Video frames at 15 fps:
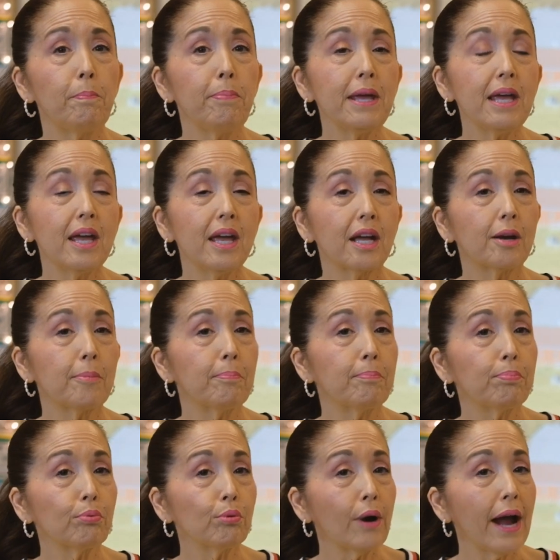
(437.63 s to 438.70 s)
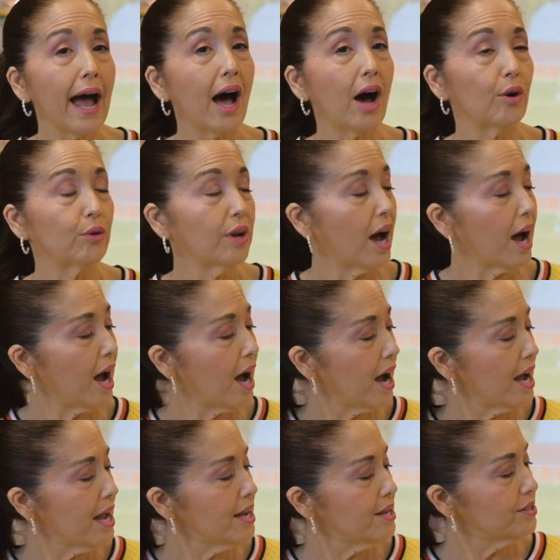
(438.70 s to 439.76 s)
big, brown
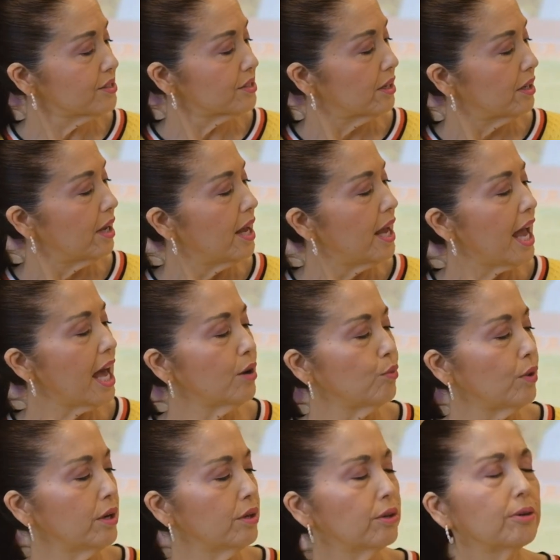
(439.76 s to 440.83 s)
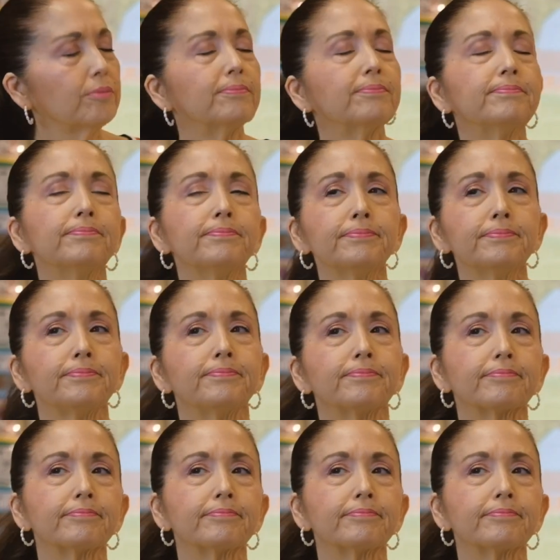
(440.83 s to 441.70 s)
eyes and wondered, hmm,